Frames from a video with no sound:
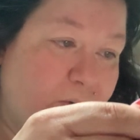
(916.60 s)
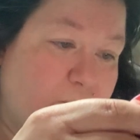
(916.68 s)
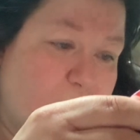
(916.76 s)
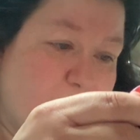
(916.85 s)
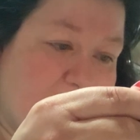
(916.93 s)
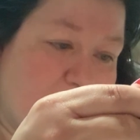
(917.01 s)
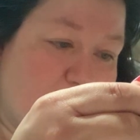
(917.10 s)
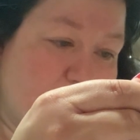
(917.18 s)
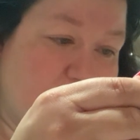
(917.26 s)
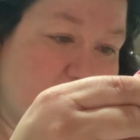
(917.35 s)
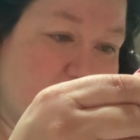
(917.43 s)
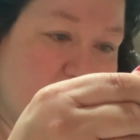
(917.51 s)
Wow.
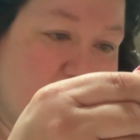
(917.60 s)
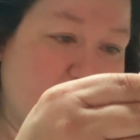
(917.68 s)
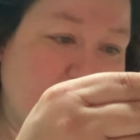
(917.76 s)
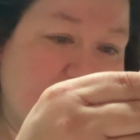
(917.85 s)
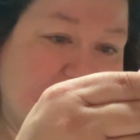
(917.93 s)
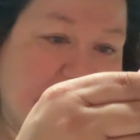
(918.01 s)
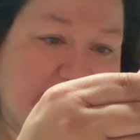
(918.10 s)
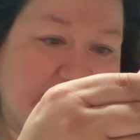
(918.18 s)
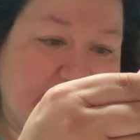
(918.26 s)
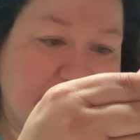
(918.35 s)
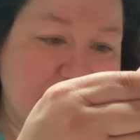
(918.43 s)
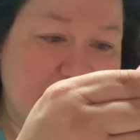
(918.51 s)

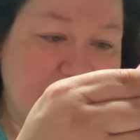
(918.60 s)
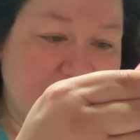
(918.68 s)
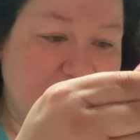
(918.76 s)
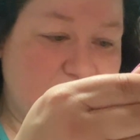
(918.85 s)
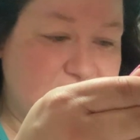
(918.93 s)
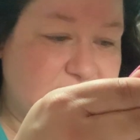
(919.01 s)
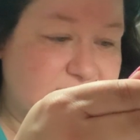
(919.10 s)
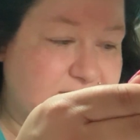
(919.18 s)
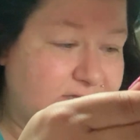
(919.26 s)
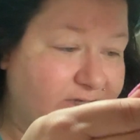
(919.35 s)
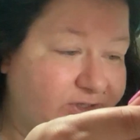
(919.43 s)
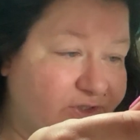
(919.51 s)
Okay.
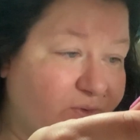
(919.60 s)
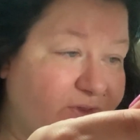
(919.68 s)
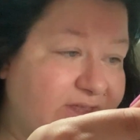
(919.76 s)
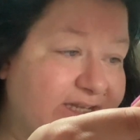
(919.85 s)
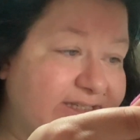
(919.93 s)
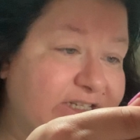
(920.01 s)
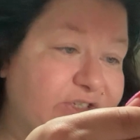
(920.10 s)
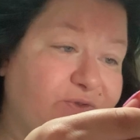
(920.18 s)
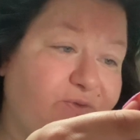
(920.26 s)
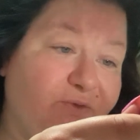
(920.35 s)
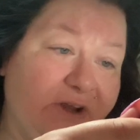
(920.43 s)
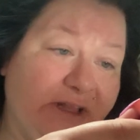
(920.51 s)
So this is
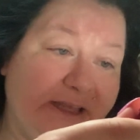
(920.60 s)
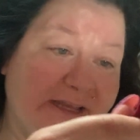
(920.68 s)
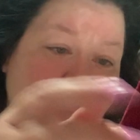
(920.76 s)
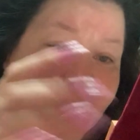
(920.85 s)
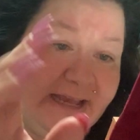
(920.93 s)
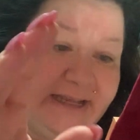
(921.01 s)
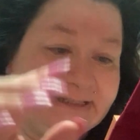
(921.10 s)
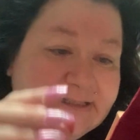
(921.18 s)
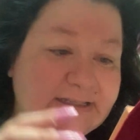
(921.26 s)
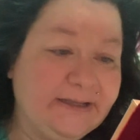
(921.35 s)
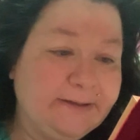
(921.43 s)
really nice